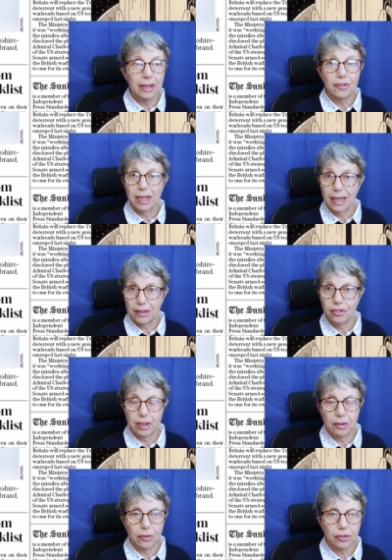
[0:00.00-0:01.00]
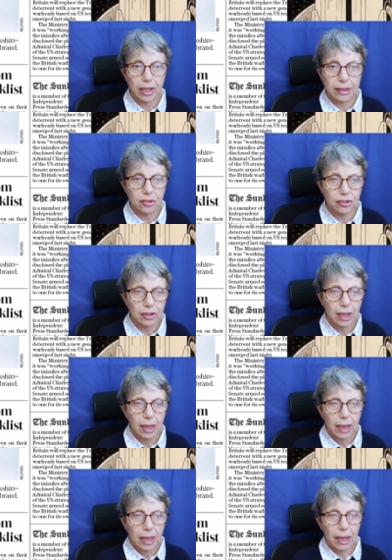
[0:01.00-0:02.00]
in the classical sense.
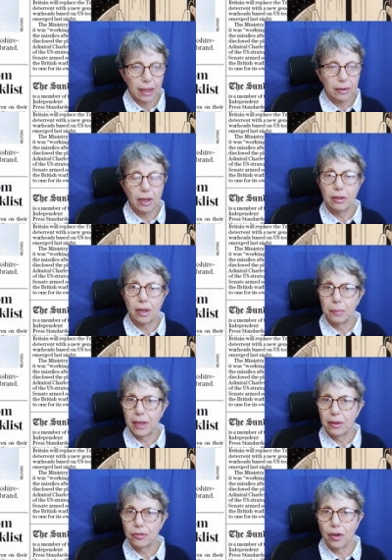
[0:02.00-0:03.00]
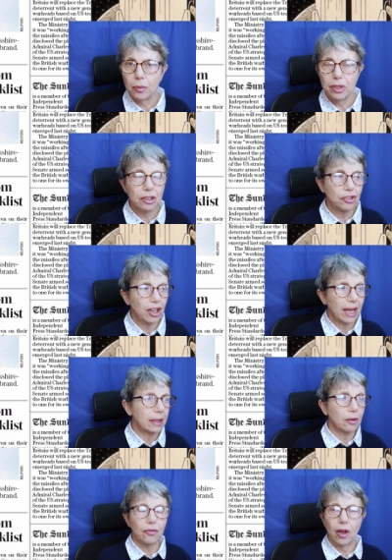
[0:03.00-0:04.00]
Uh, they're being thrown in
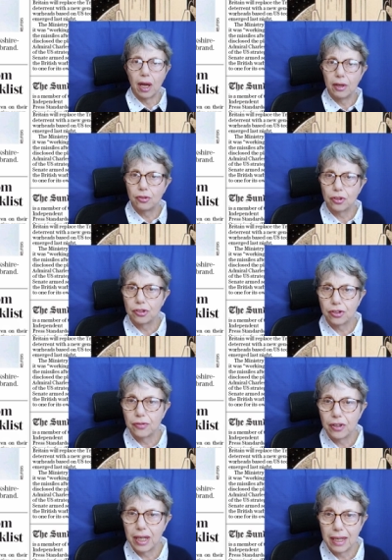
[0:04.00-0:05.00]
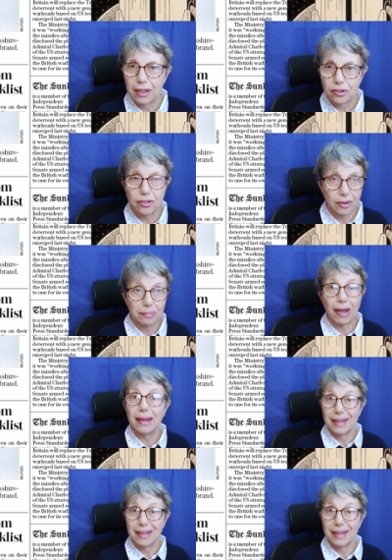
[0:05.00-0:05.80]
jail for hundreds of years.